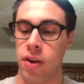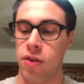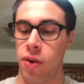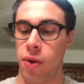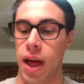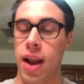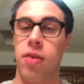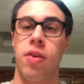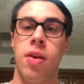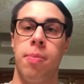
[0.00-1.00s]
So that
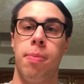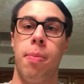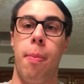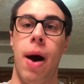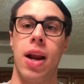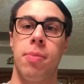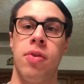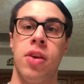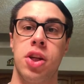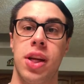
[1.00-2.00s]
is the body
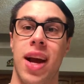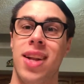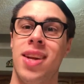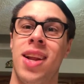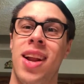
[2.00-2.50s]
positioning I did,